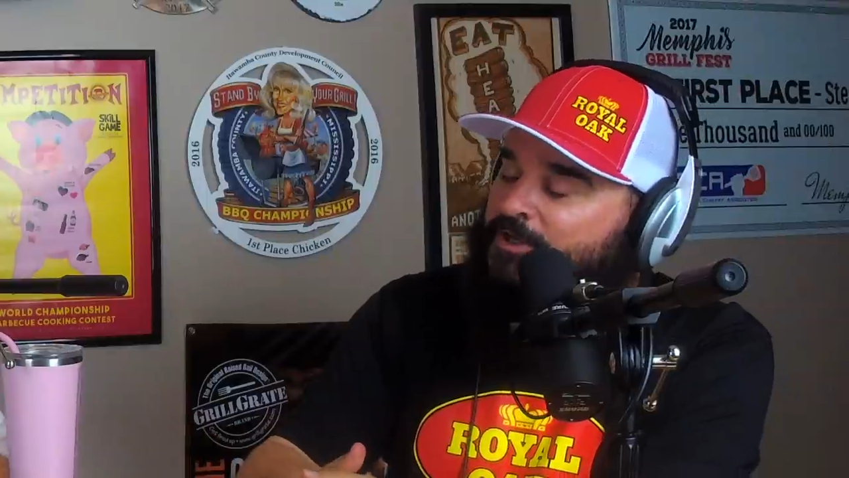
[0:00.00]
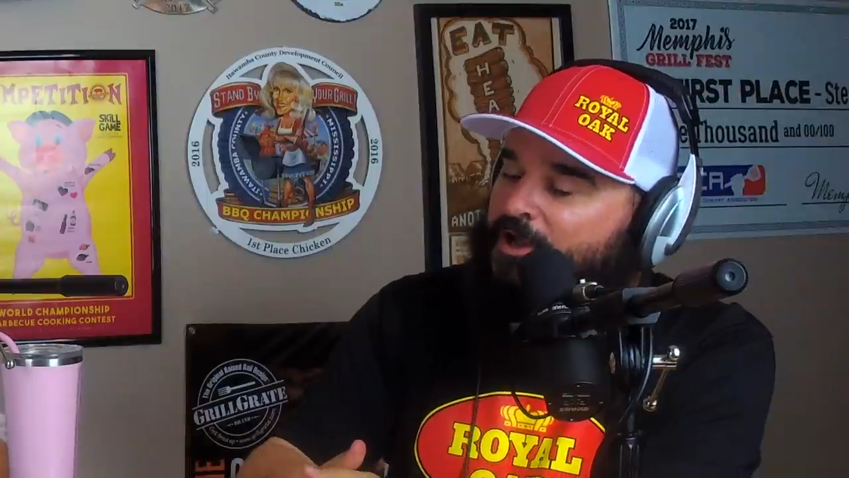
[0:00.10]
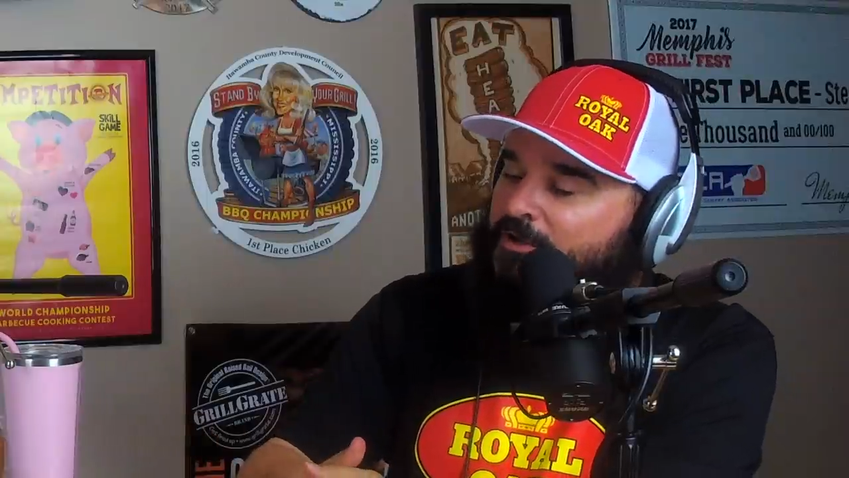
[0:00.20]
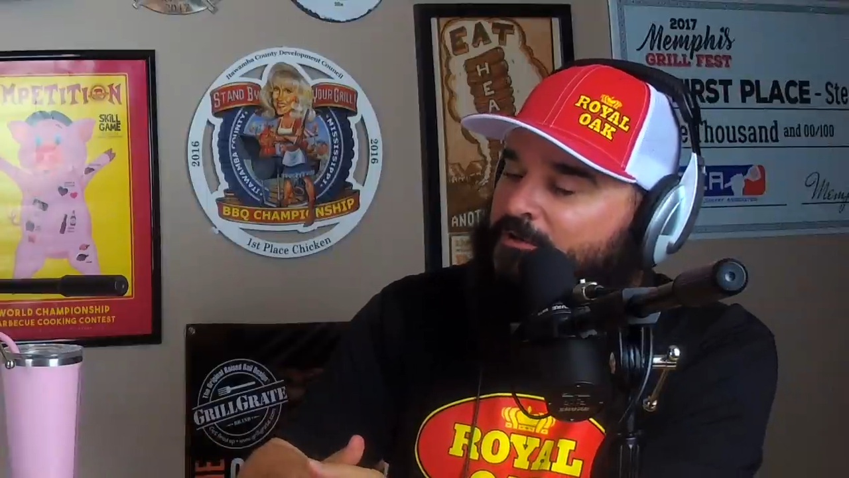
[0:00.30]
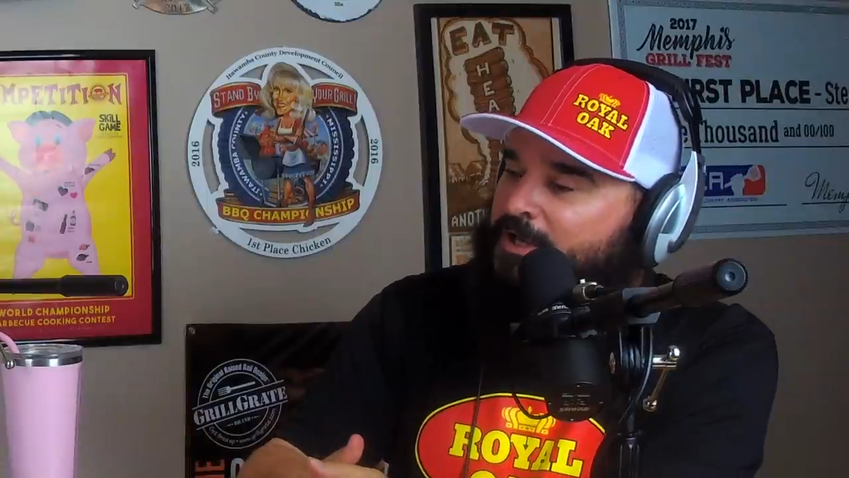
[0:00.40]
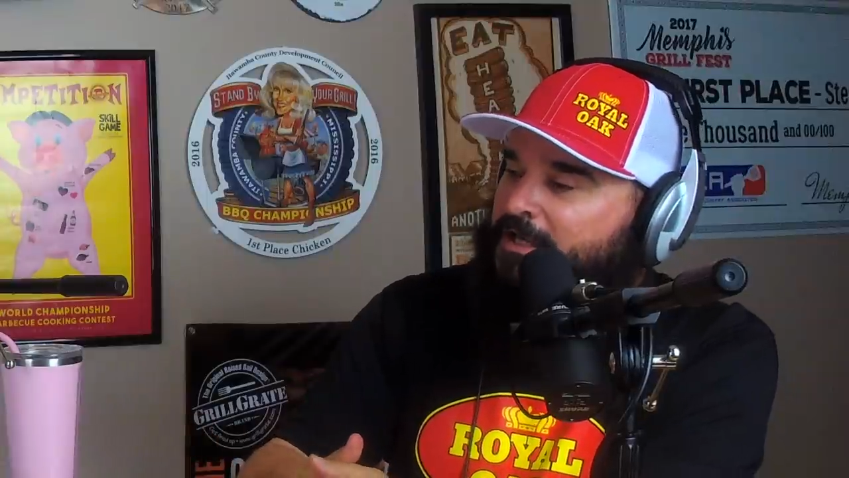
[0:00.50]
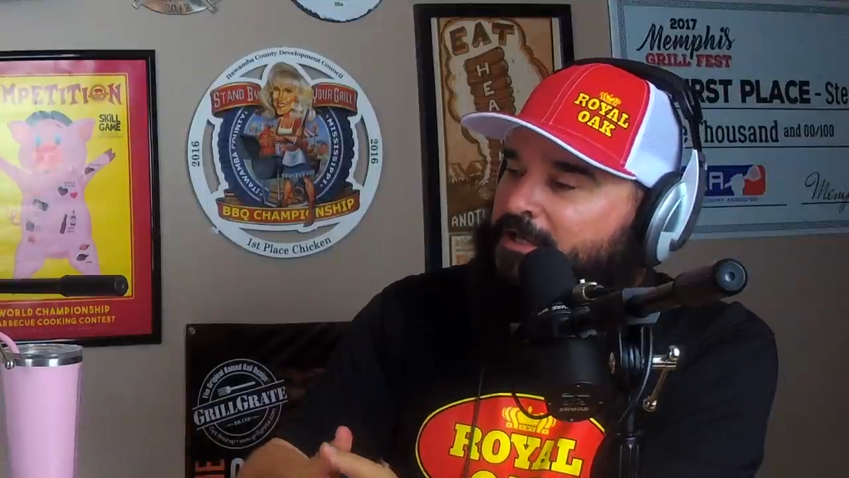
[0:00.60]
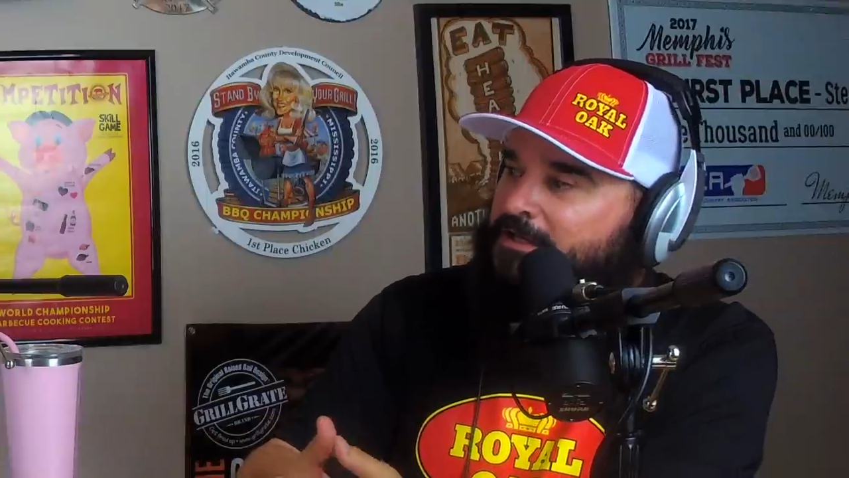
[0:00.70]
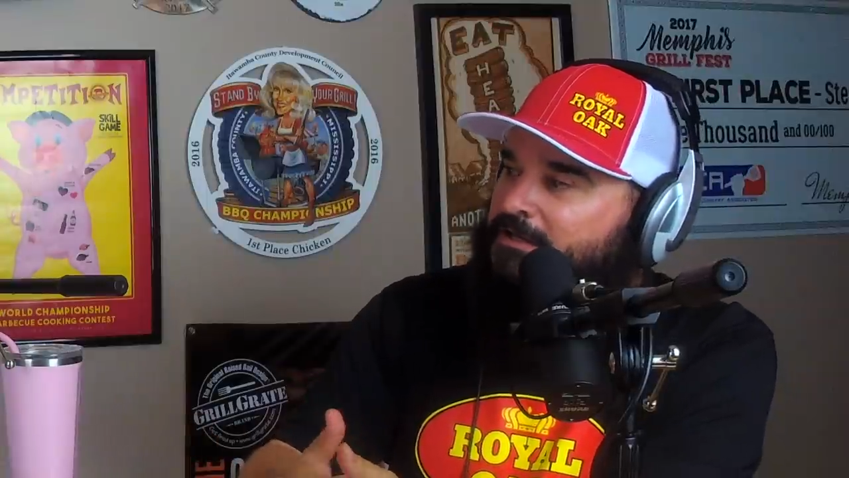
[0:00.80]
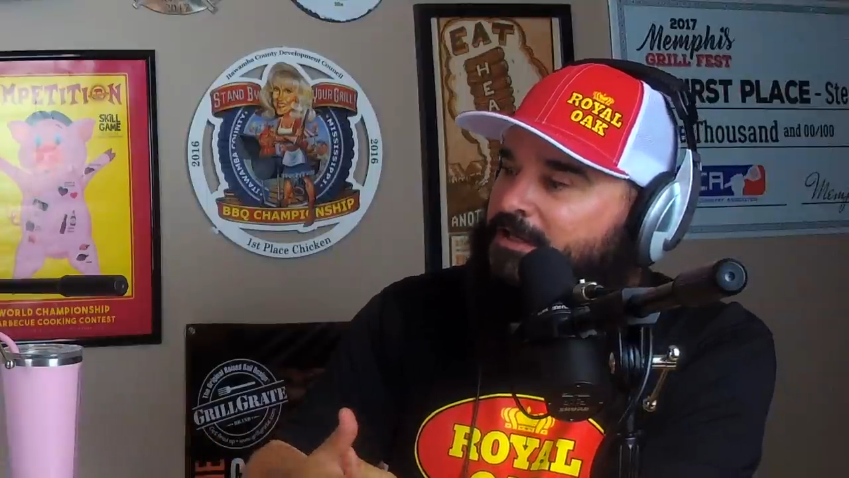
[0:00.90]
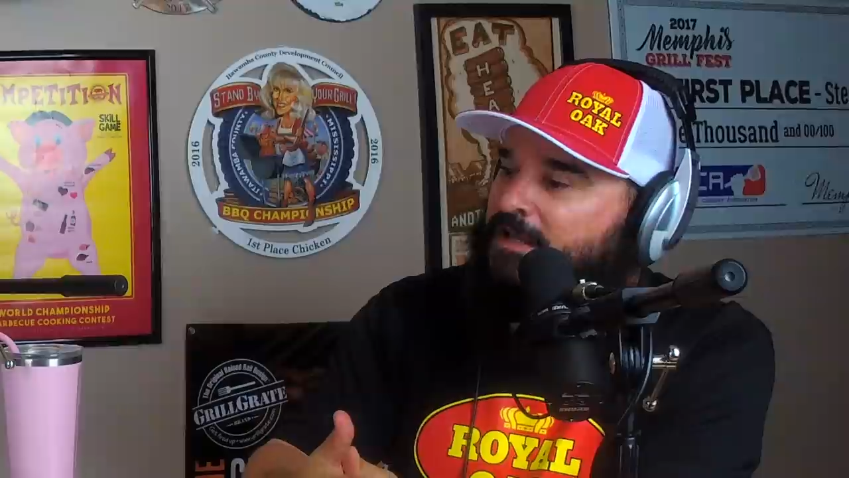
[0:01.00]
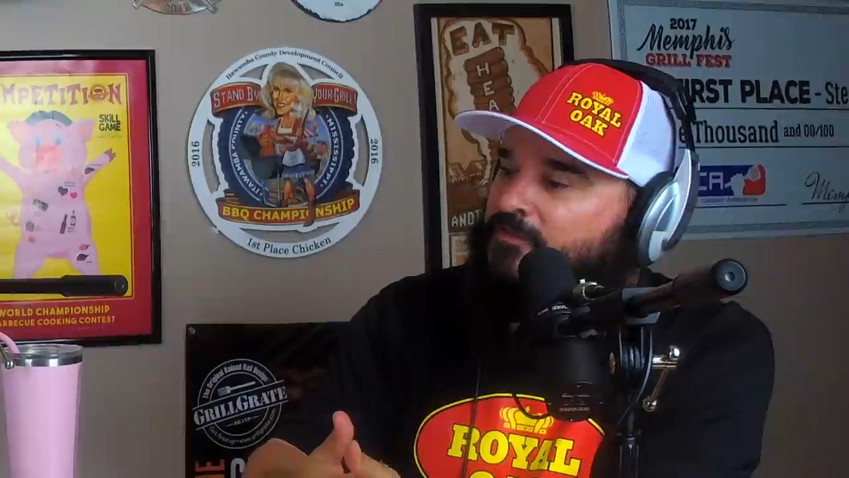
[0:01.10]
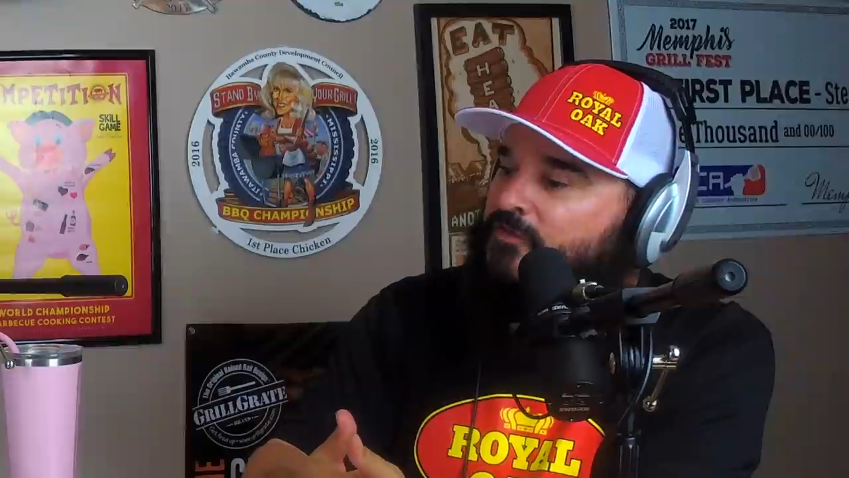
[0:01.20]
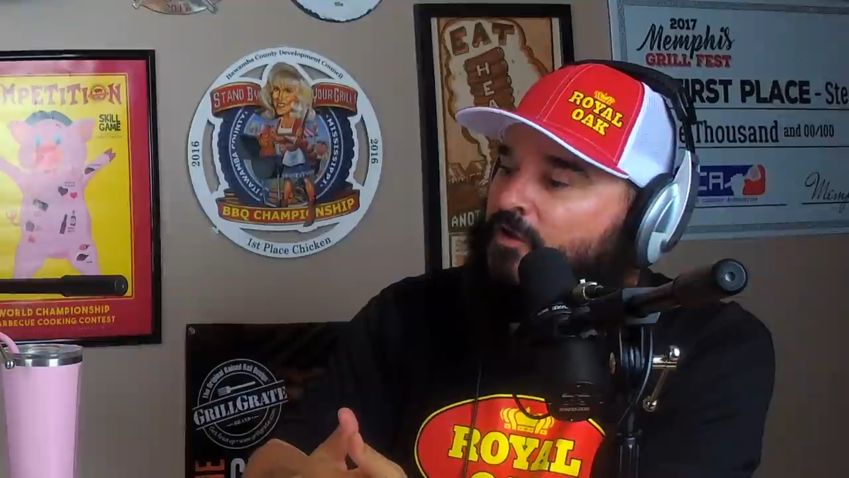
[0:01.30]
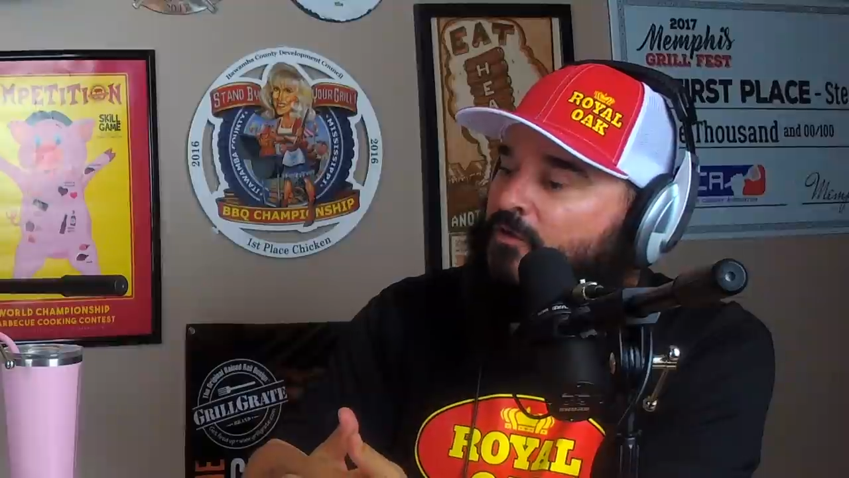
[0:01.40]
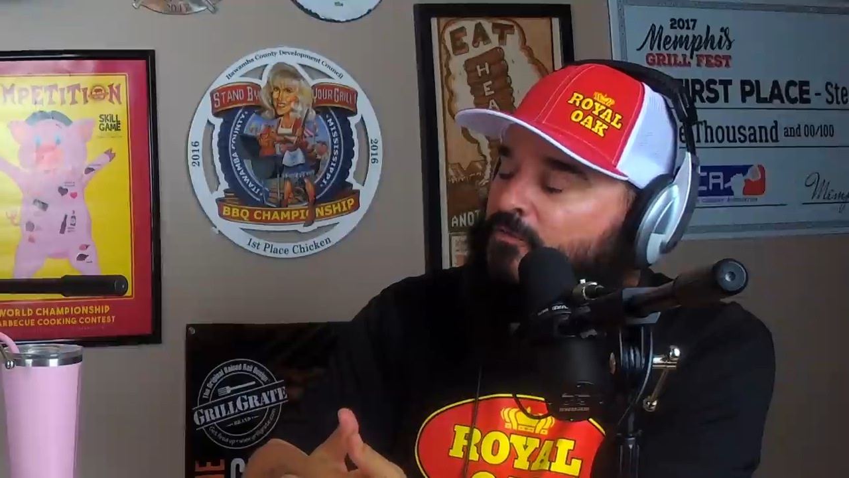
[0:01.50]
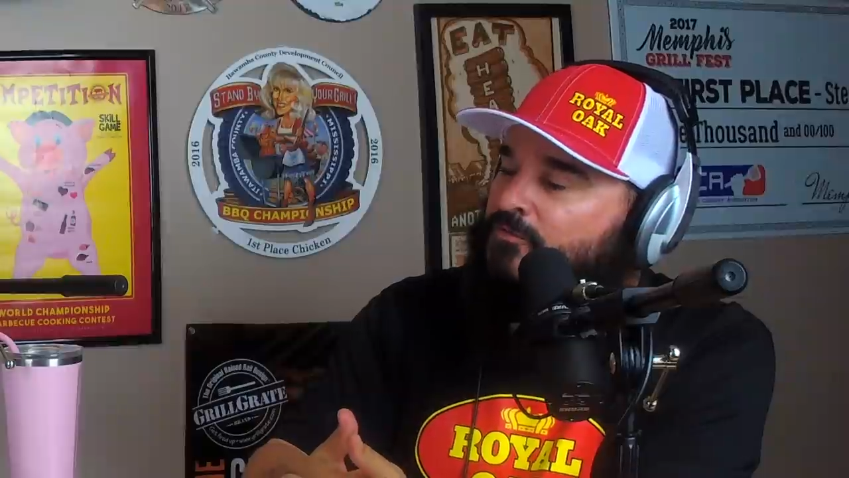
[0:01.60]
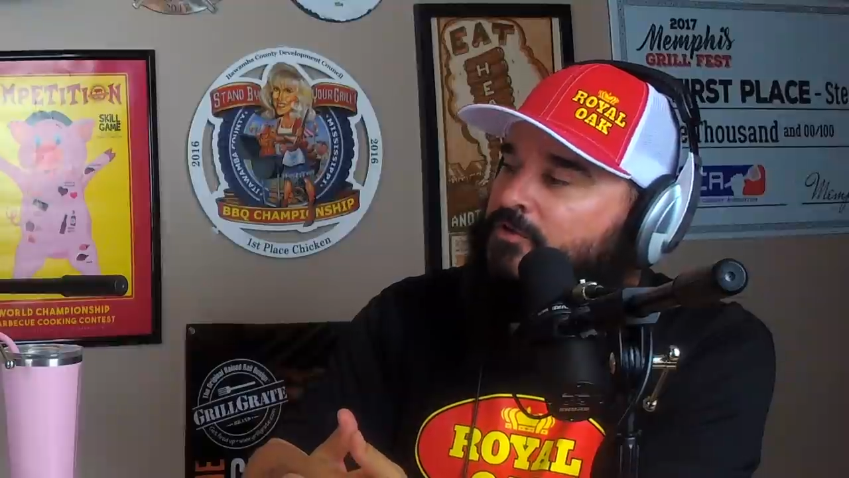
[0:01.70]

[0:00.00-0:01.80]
you know, and, and so,